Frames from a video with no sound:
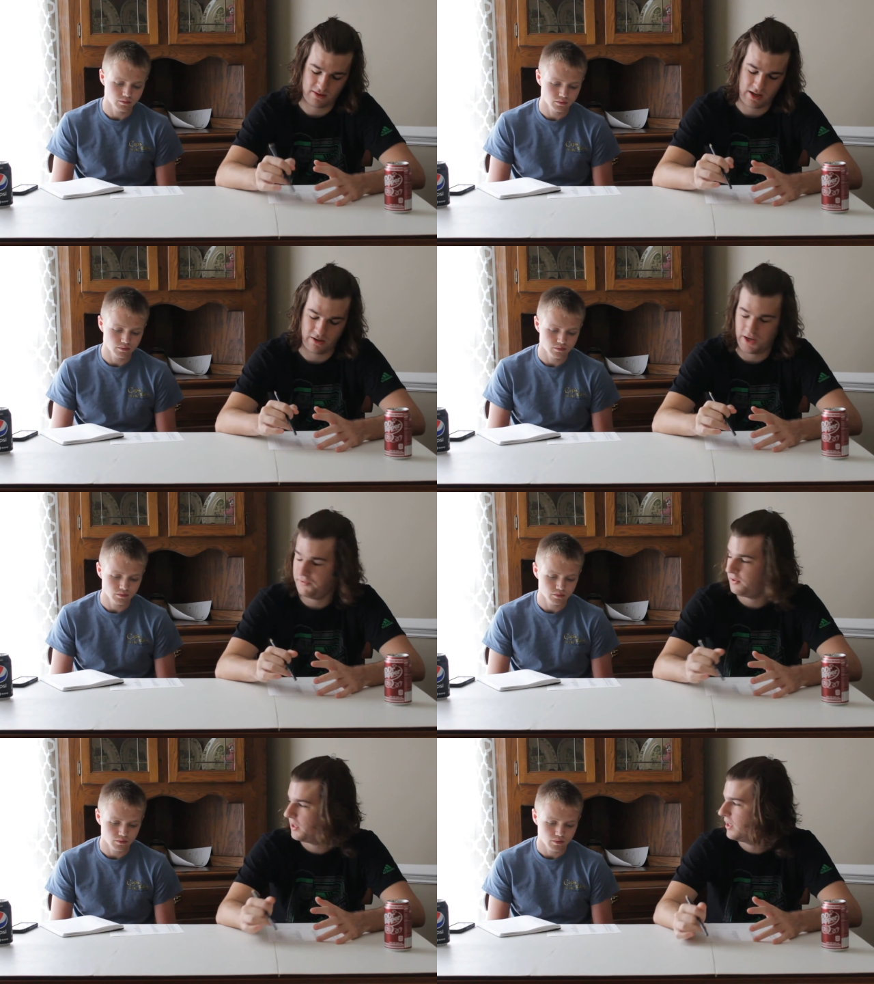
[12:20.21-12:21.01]
Speaker 1: I don't know,
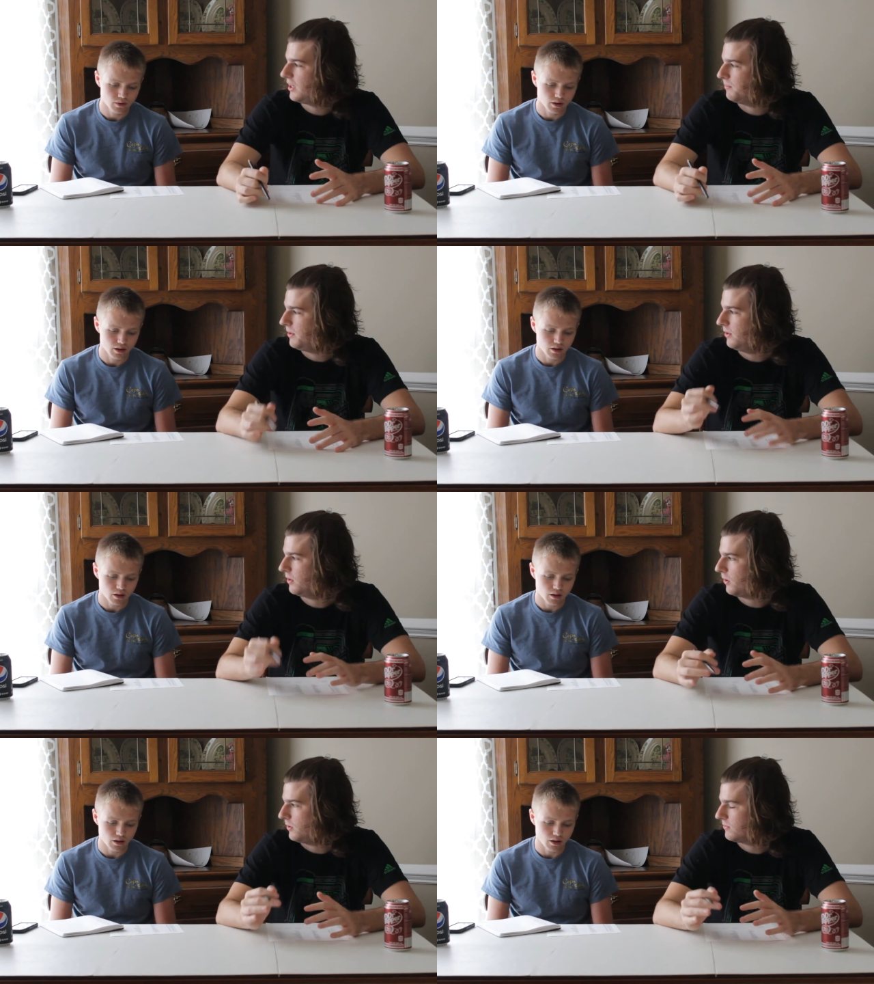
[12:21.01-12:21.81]
I feel like they can beat
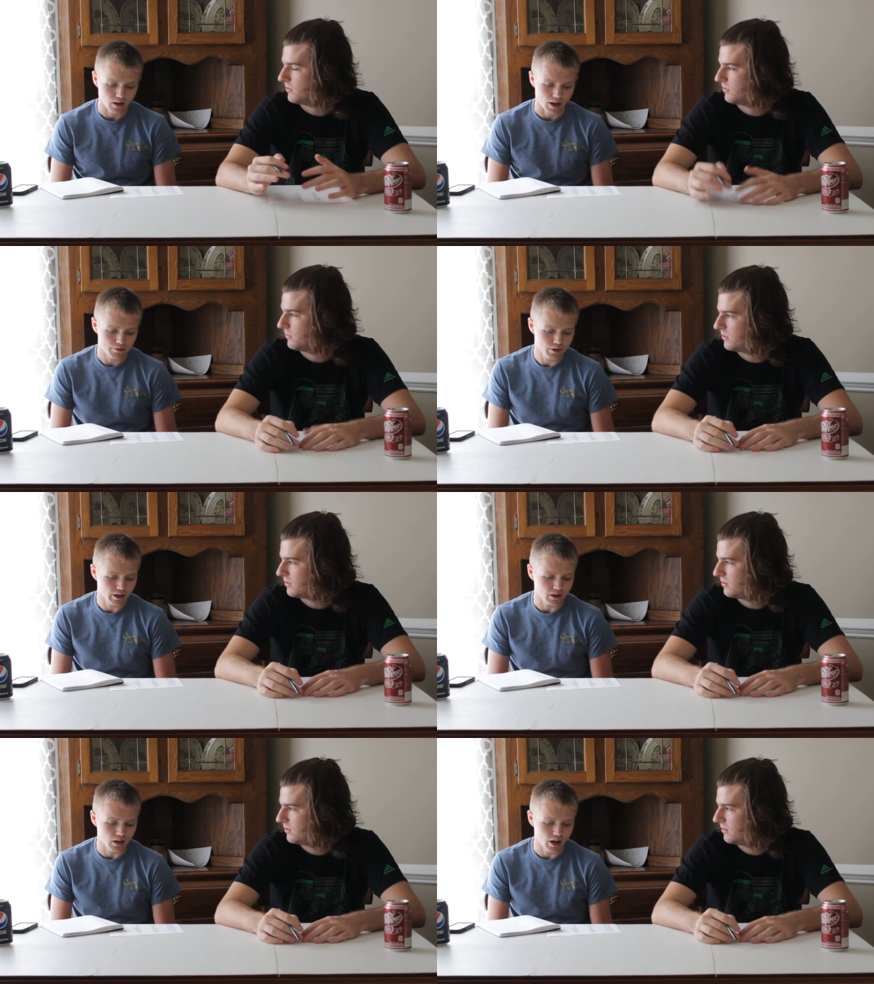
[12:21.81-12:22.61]
the Colts for sure.
Speaker 2: I feel
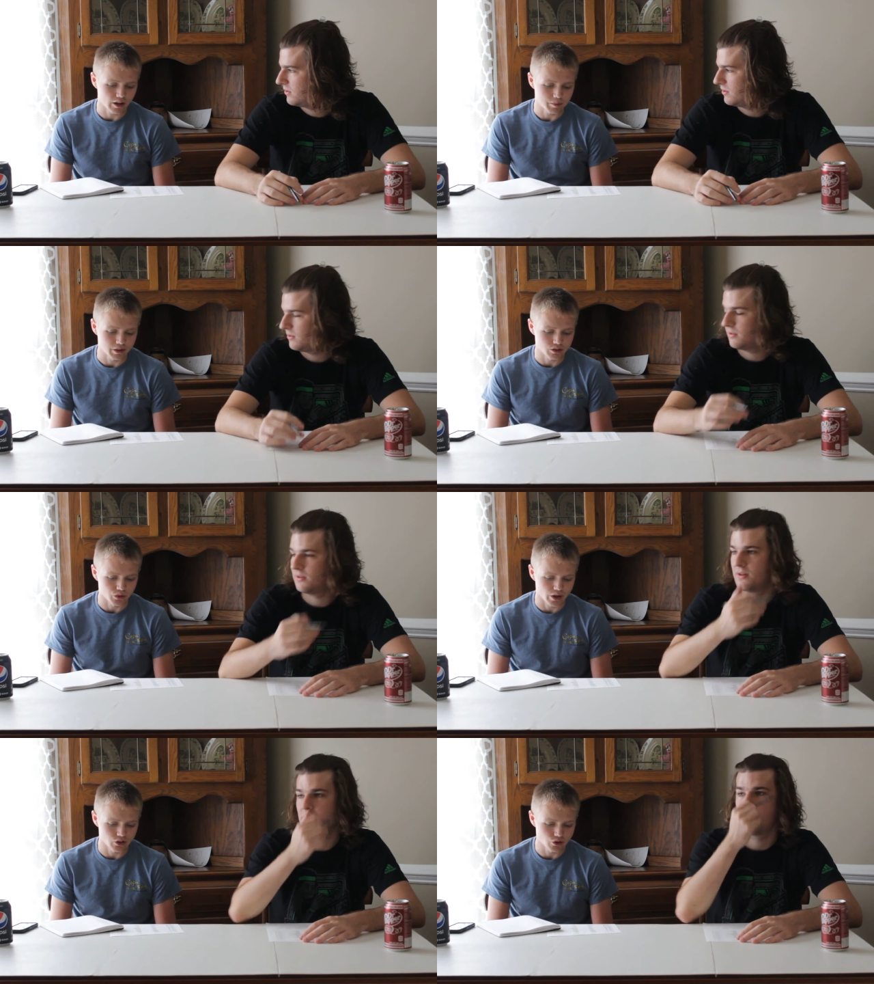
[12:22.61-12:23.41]
like a lot depends
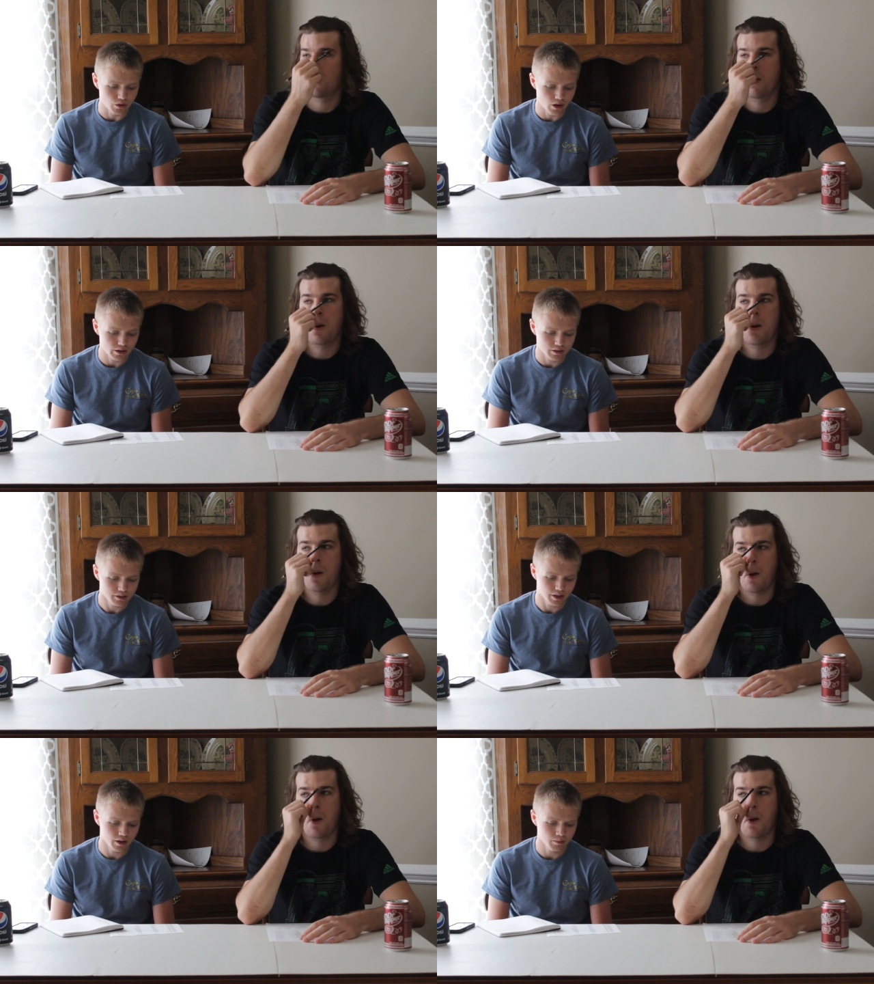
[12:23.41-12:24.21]
on Andrew Luck in
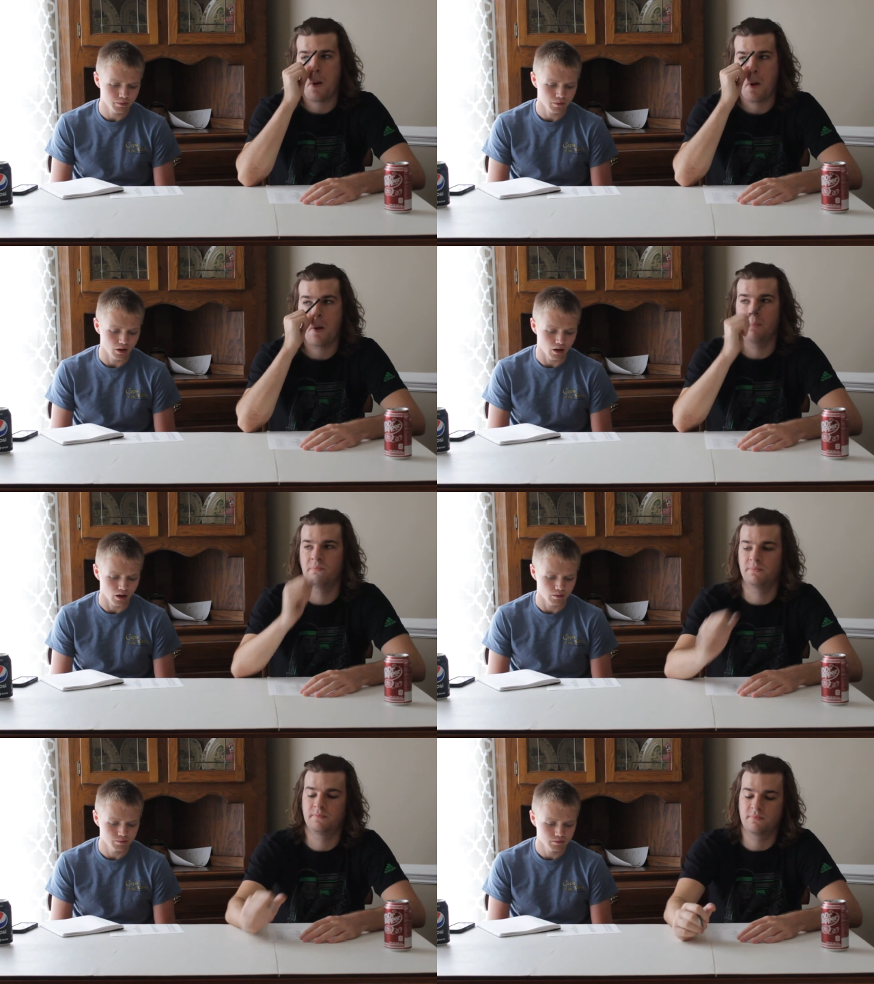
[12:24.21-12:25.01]
this game.
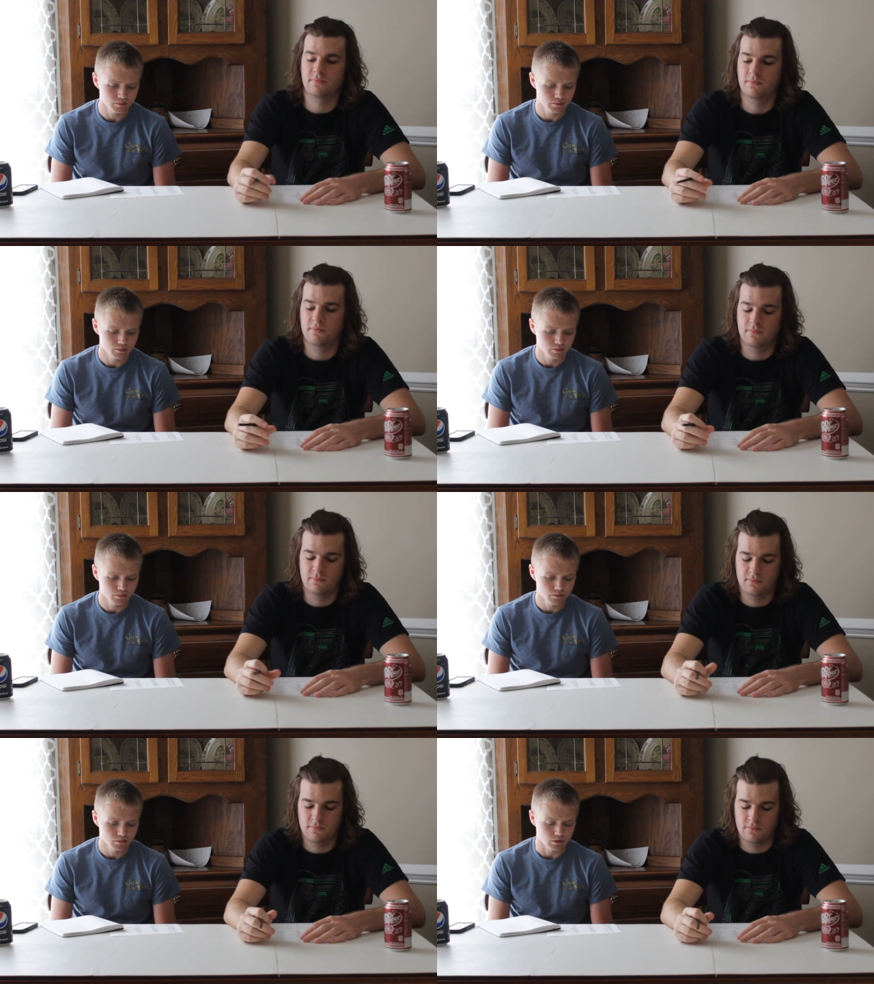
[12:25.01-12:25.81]
Uh,
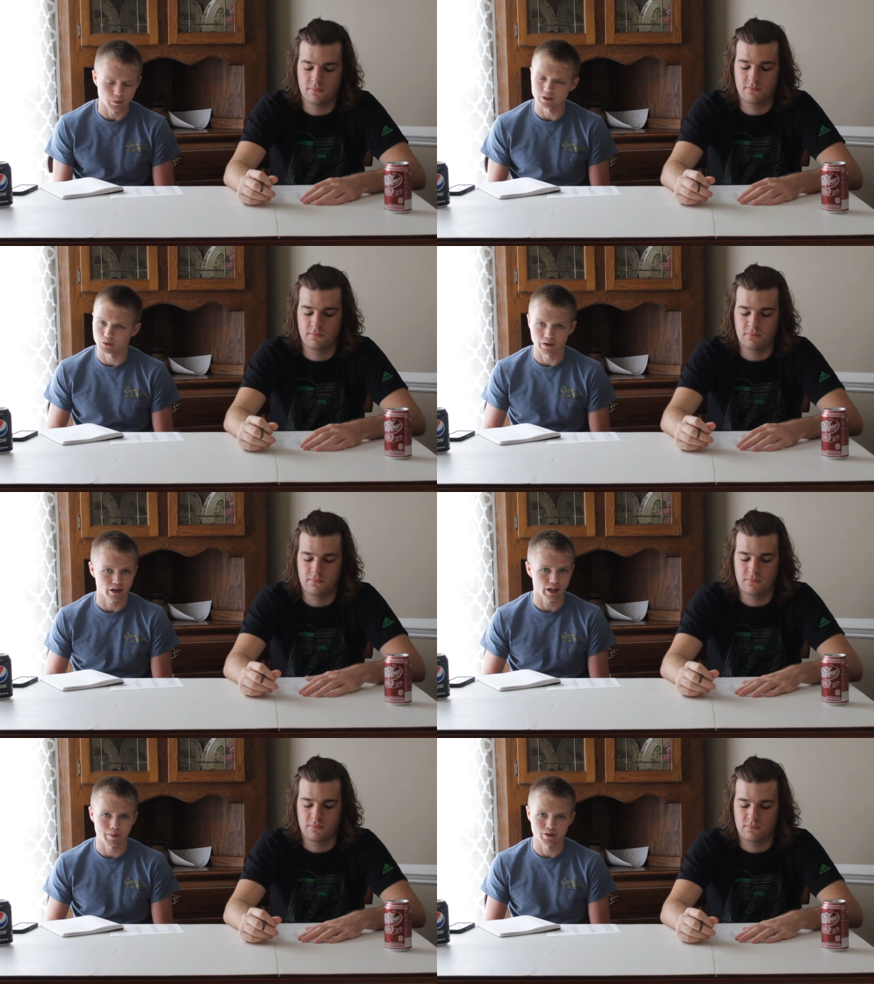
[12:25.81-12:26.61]
depends on what
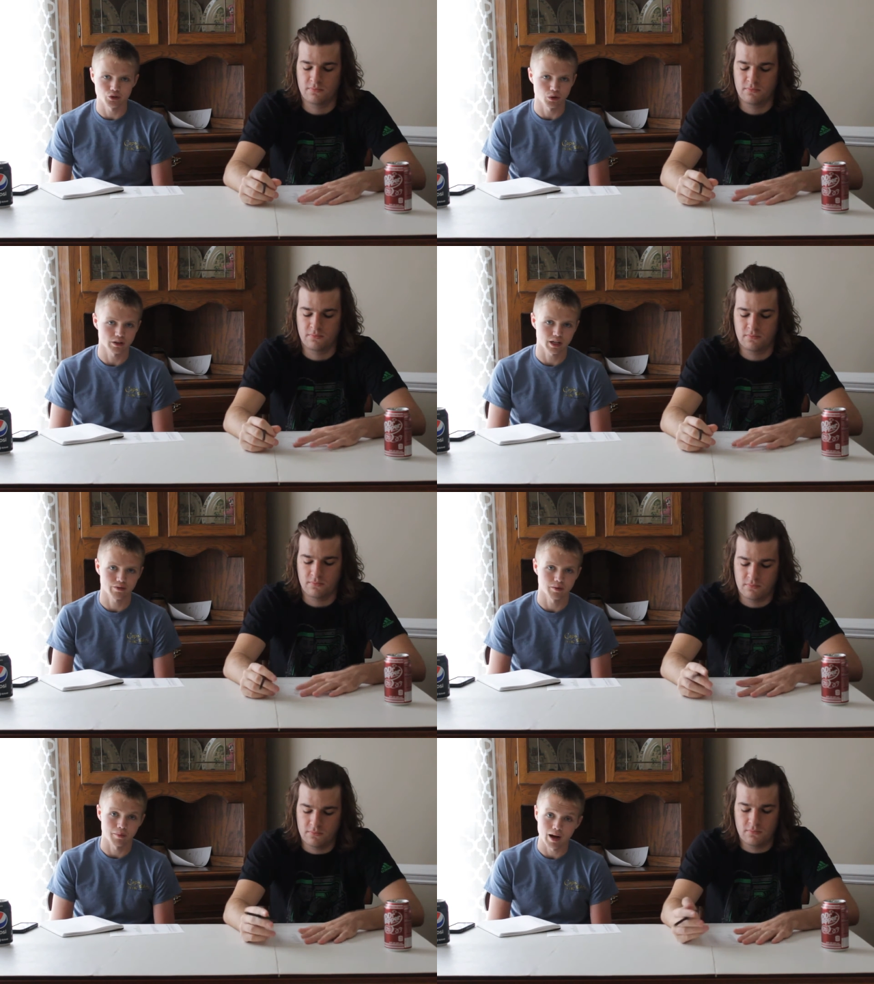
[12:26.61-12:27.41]
kind of game Andrew Luck's
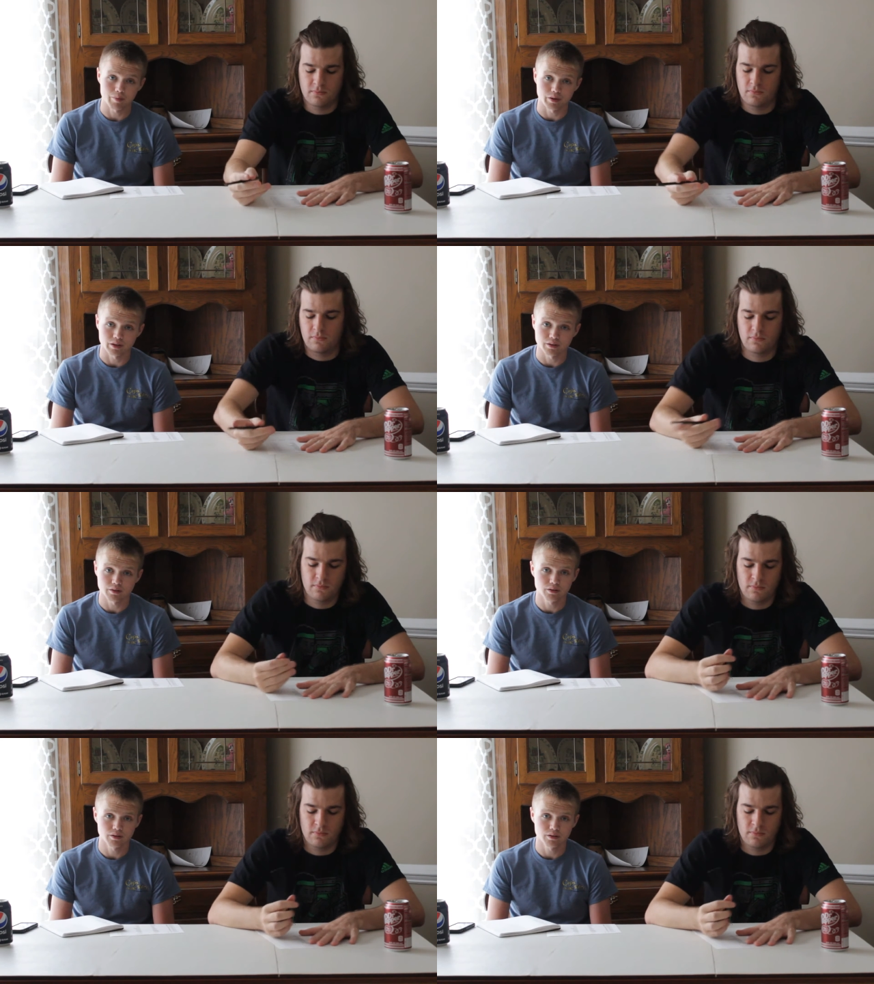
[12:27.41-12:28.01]
having, in my opinion.